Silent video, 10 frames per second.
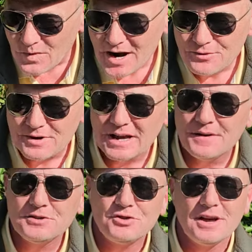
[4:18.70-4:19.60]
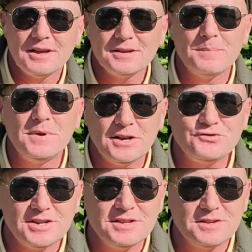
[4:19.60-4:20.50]
Why not give it a try? I'd be
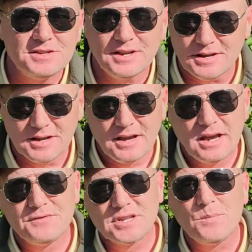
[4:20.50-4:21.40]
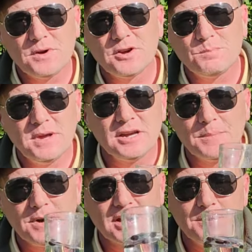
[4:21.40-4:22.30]
interested to see. If someone could make
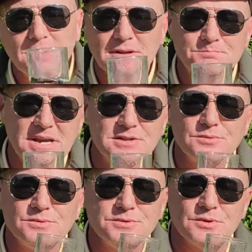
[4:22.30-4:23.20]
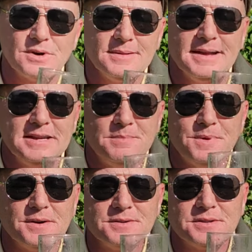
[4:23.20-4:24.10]
up a couple of beetles or
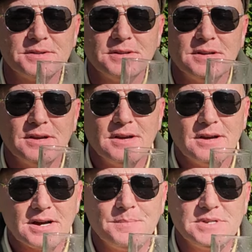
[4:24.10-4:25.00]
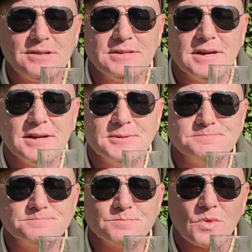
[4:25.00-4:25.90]
ladybirds, come to Ladaya,
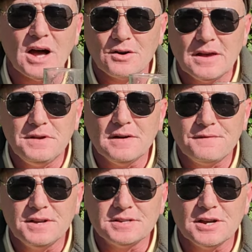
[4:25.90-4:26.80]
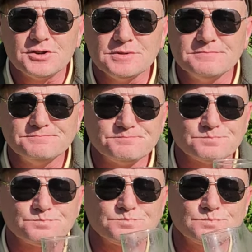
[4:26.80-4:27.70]
I'll give you a free session
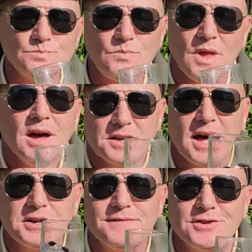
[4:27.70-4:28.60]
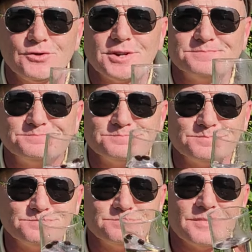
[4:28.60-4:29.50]
and catch fish on it.
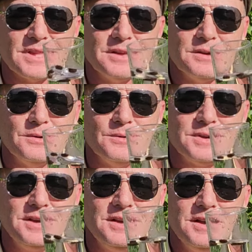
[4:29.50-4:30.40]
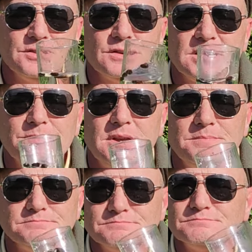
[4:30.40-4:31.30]
Okay, so if
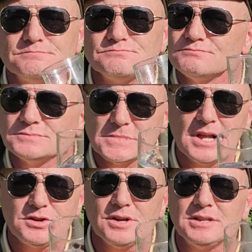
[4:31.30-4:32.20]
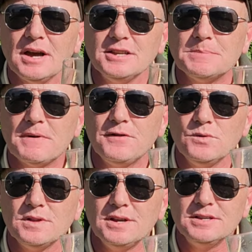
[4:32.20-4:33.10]
somebody literally ties up a
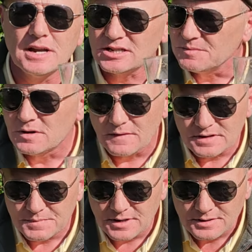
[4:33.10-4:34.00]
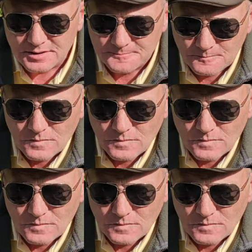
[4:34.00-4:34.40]
few of these, gets some coffee beans,